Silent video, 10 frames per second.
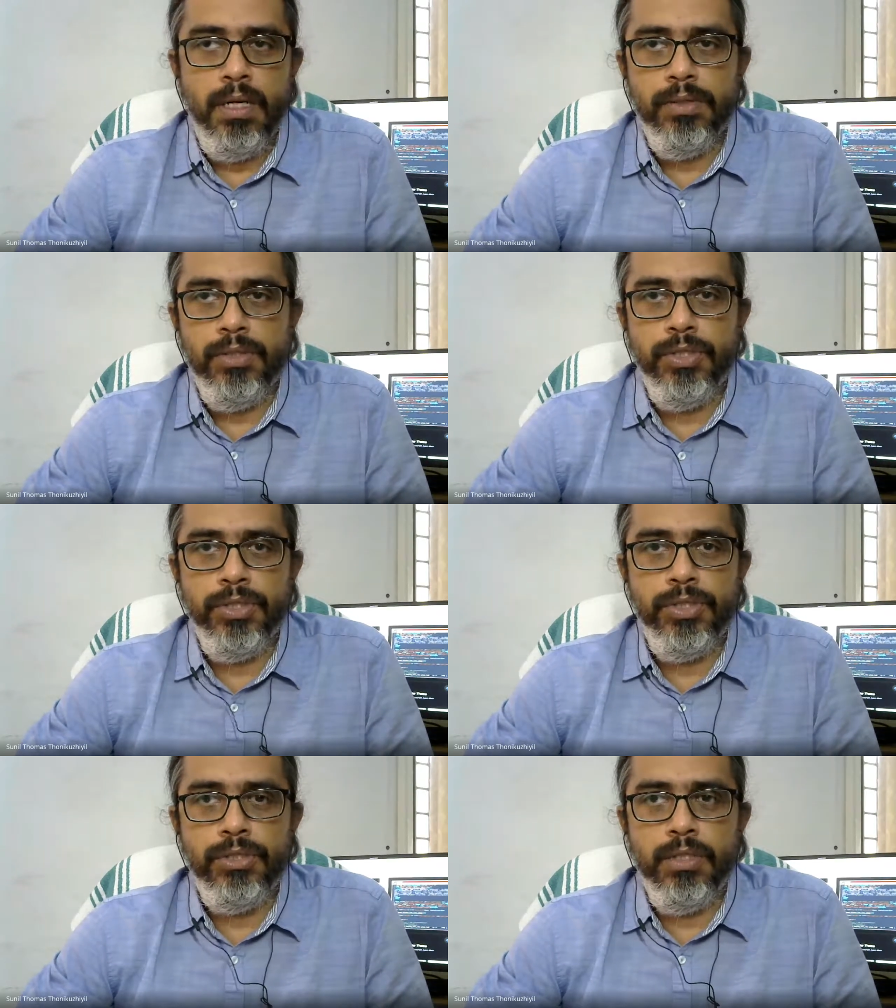This
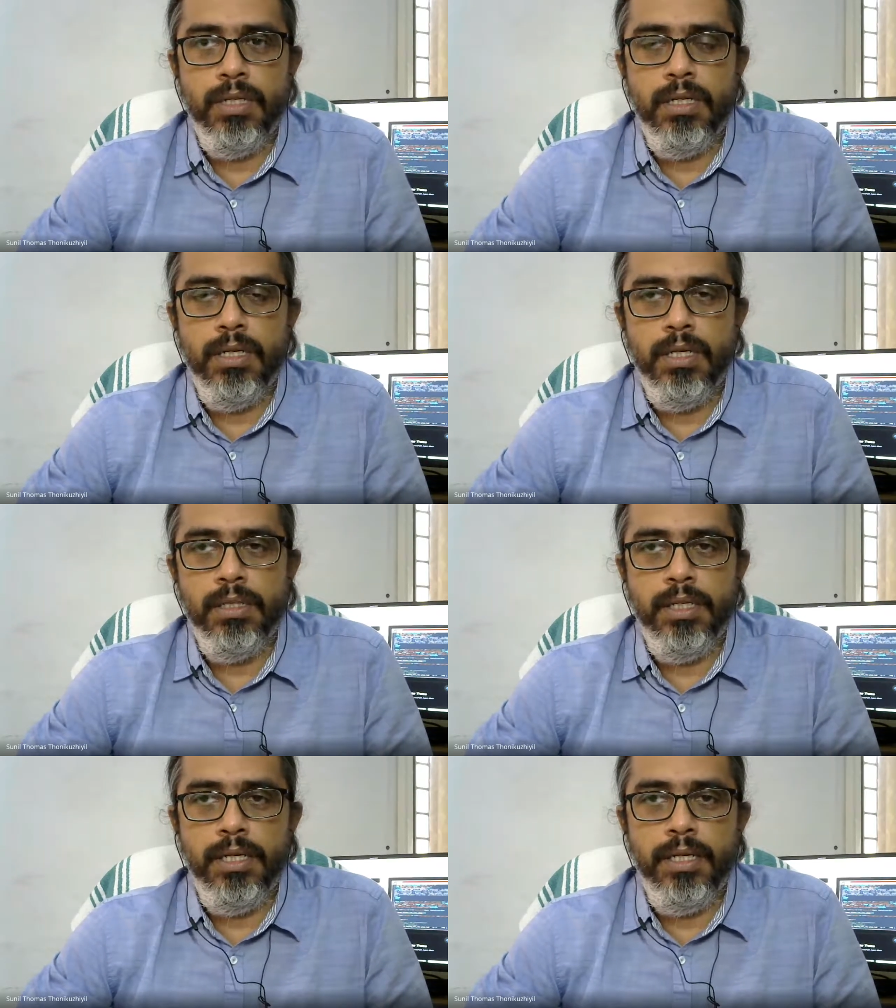is
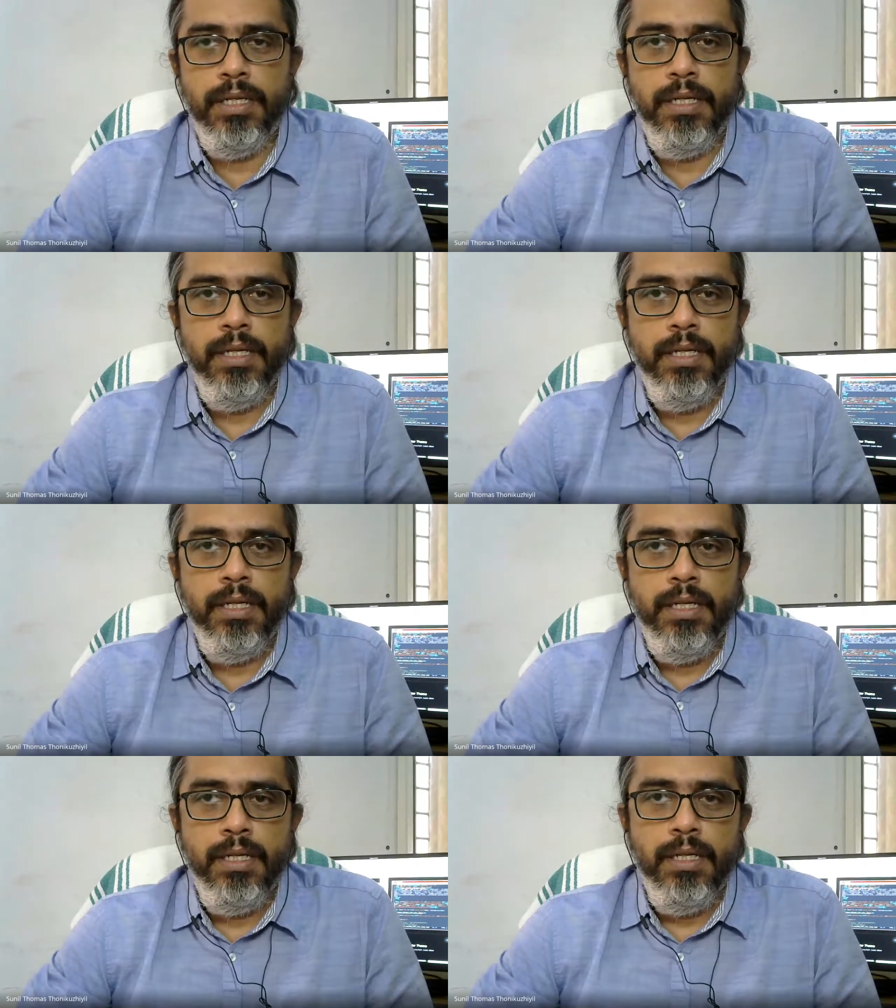the
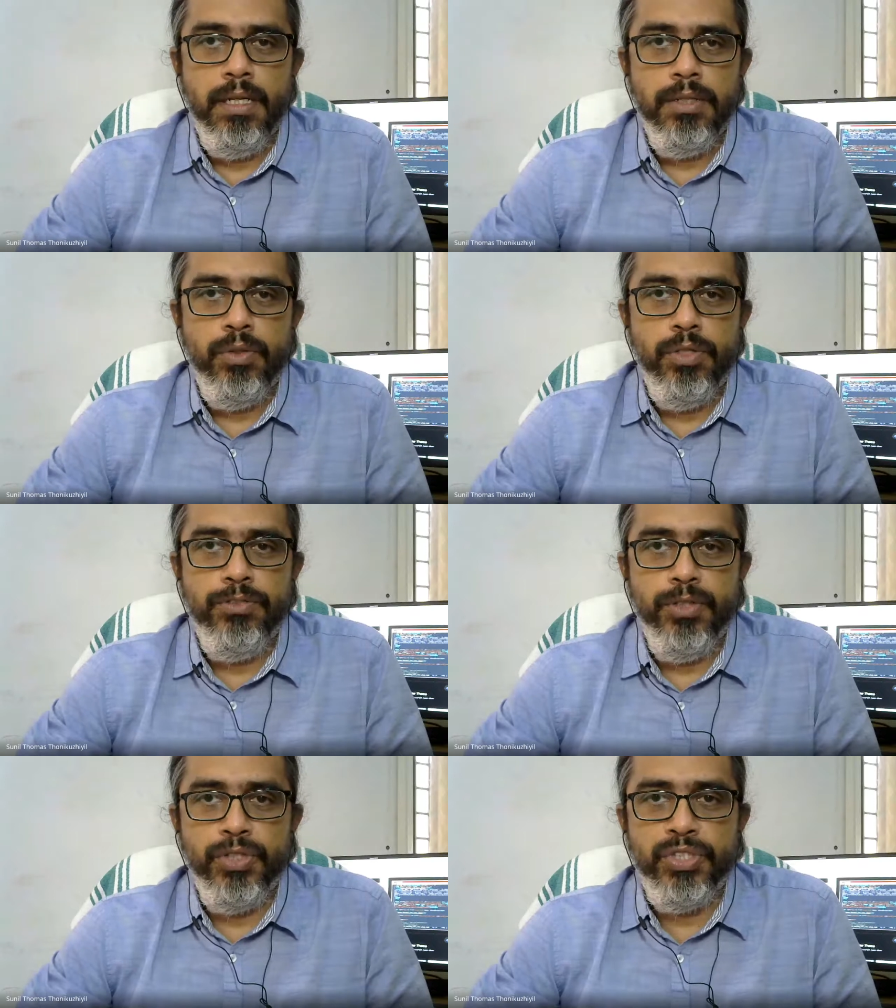
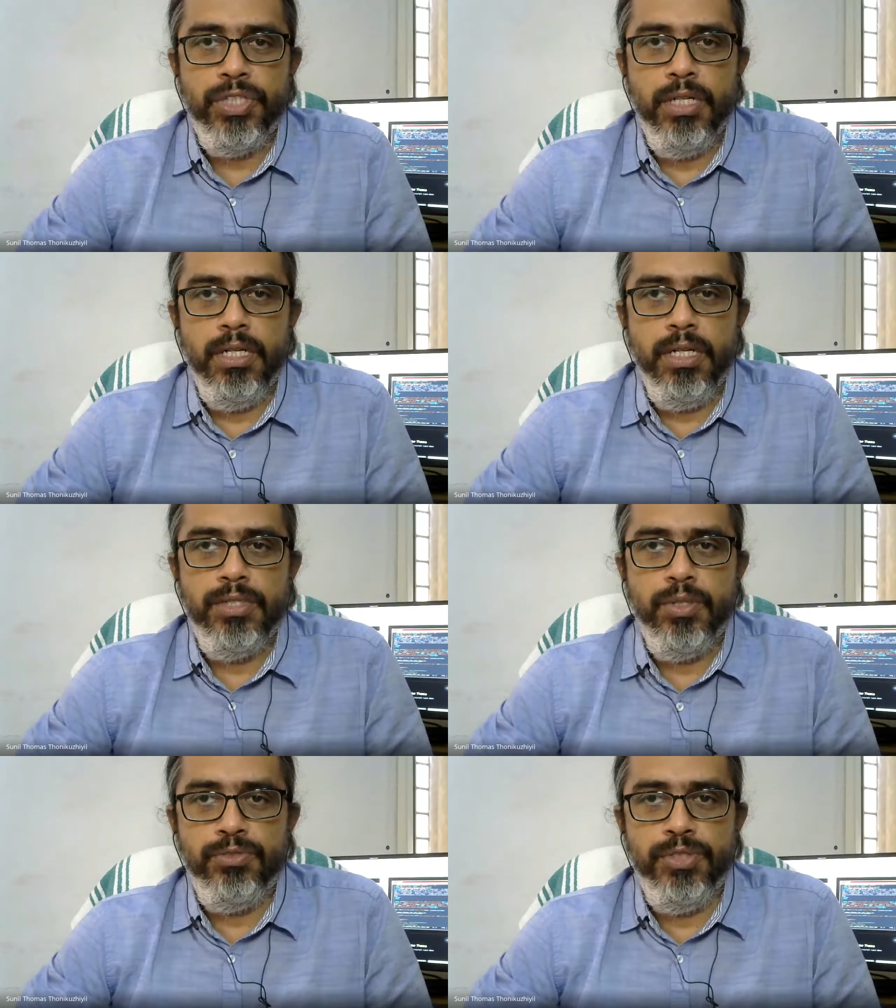21st
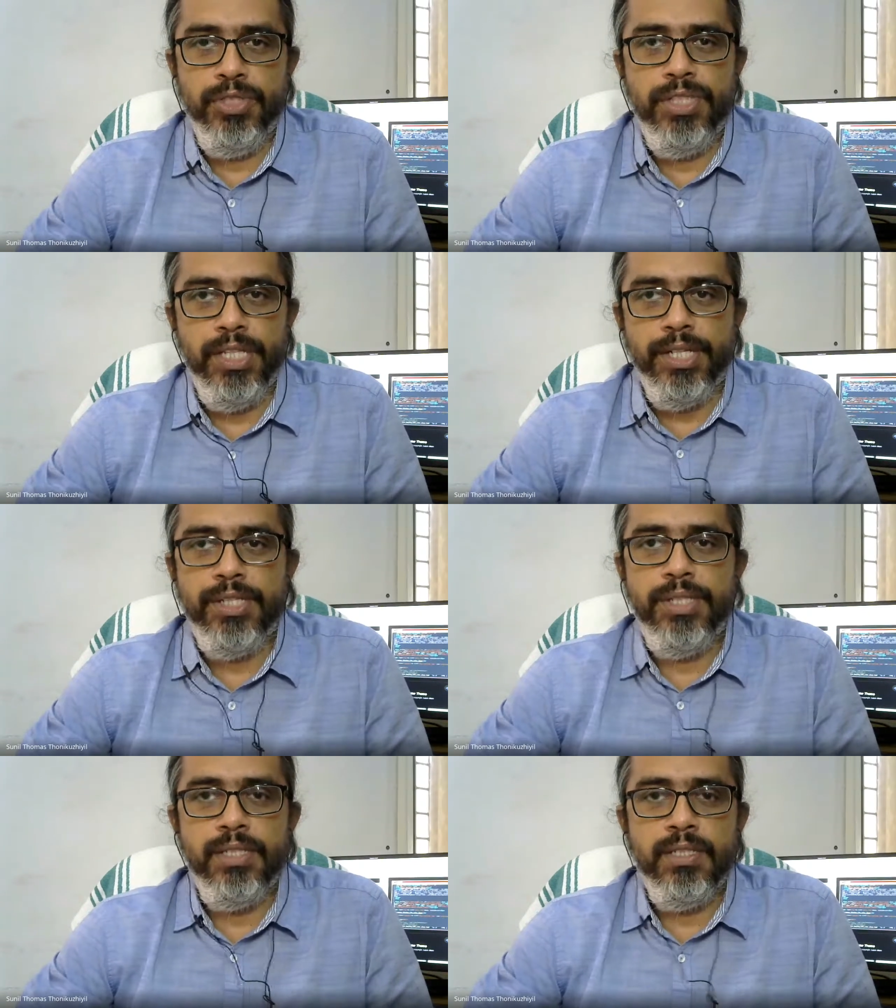lecture of this
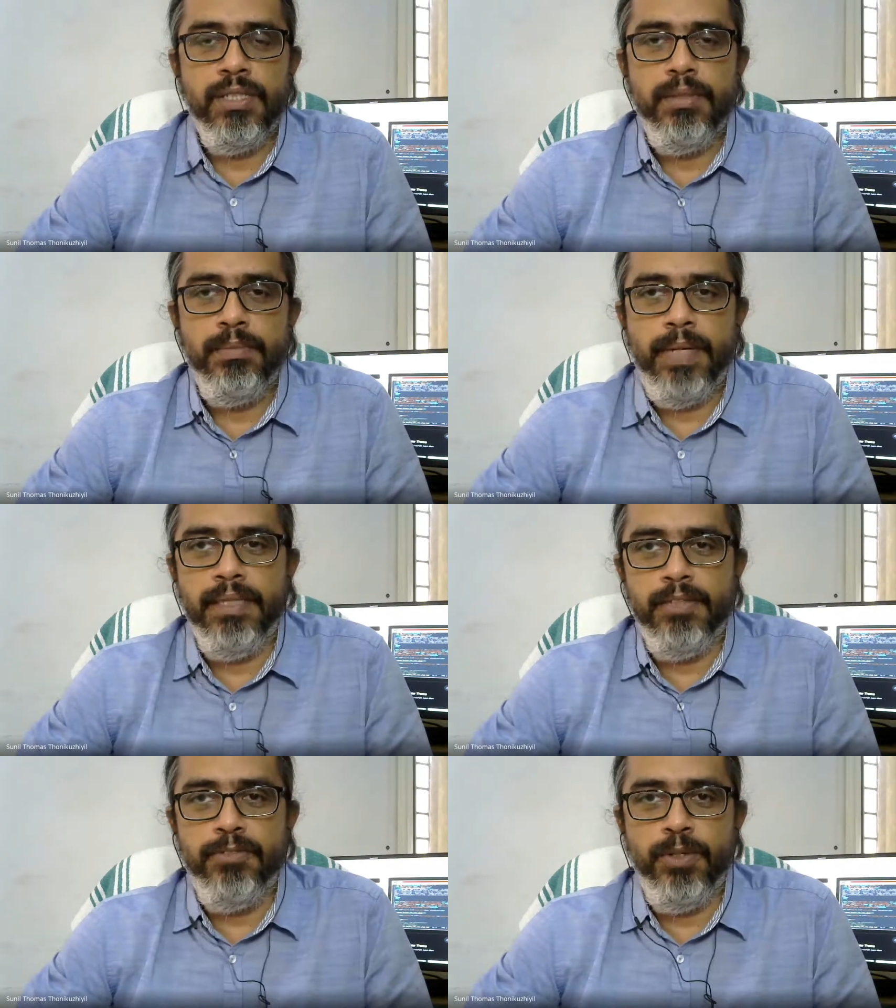series,
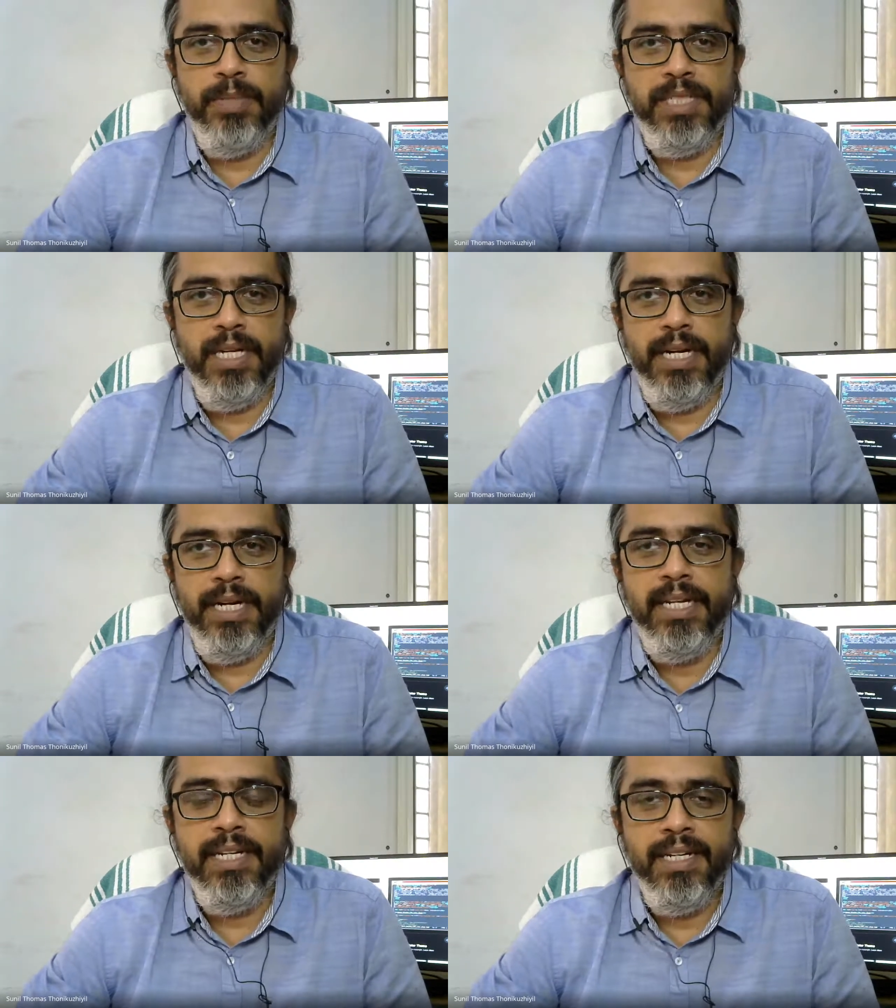Python for Machine
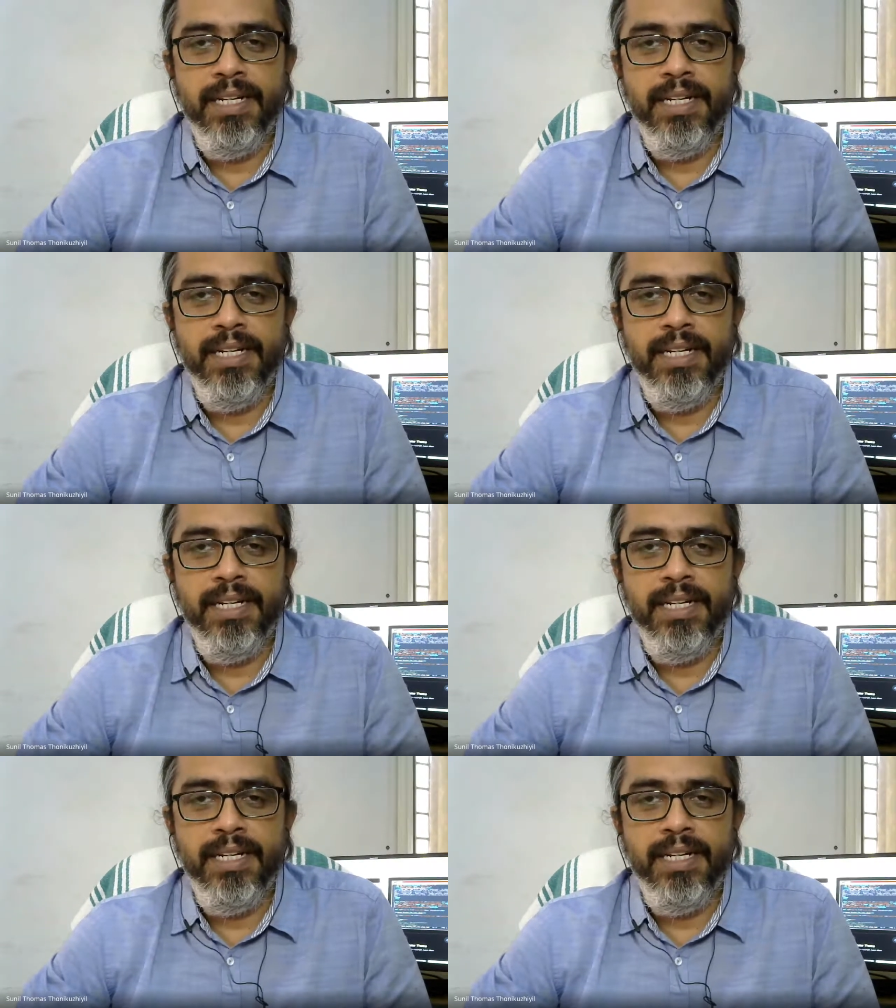Learning,